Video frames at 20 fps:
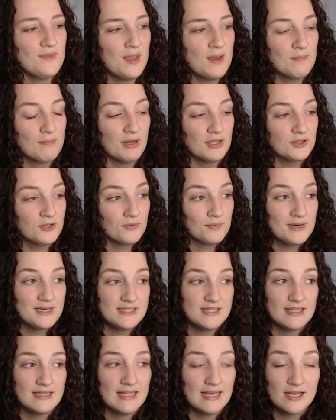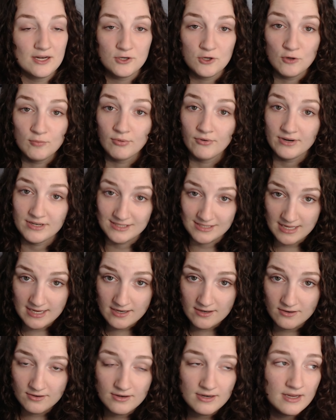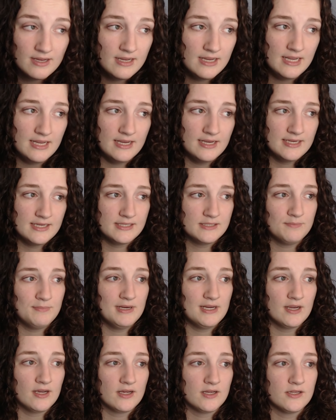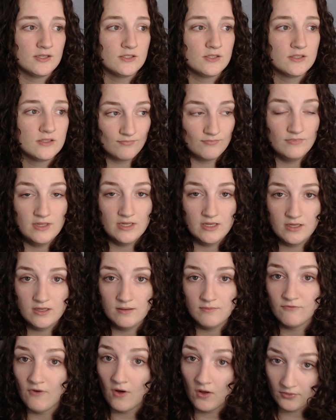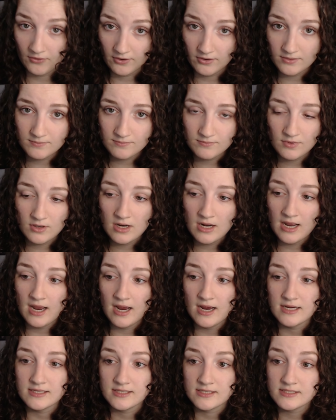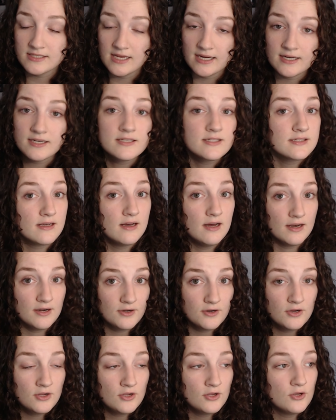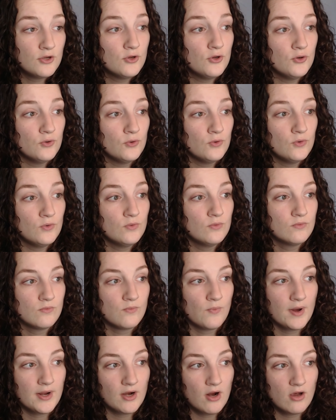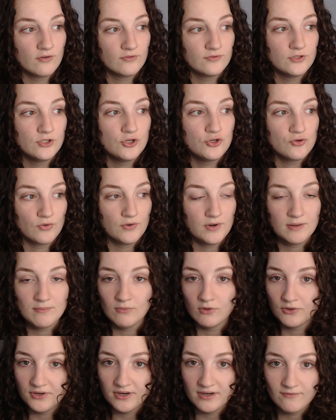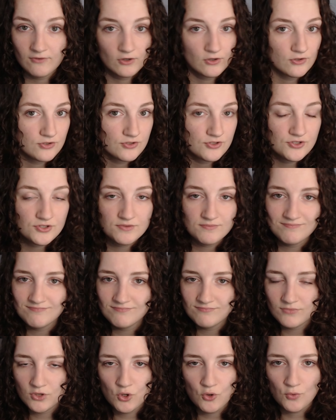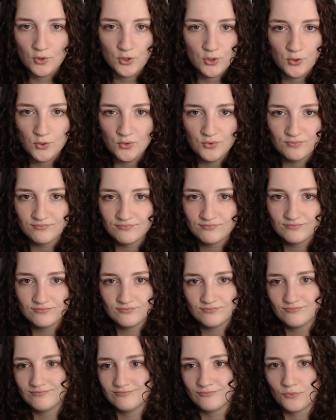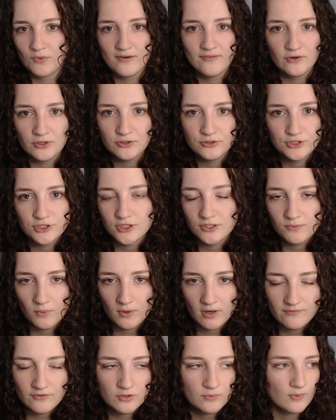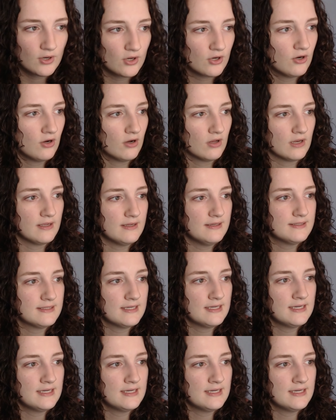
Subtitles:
But the reason that Cooper is there is because the father has a second son who went off to join Moldaver's crew, revolution, whatever you want to call it,